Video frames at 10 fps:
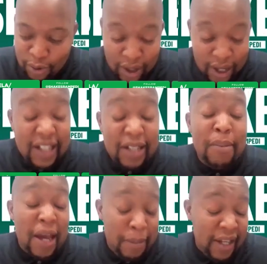Rulani,
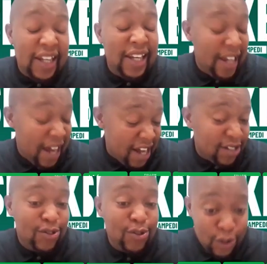maybe he
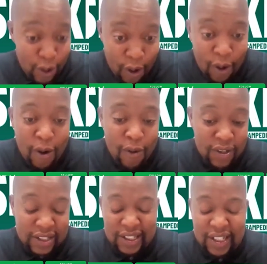has to go
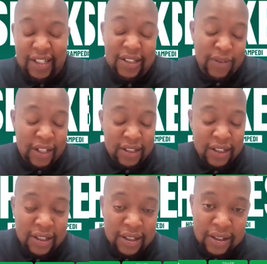overseas
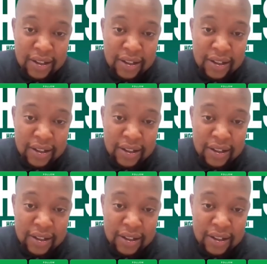eventually?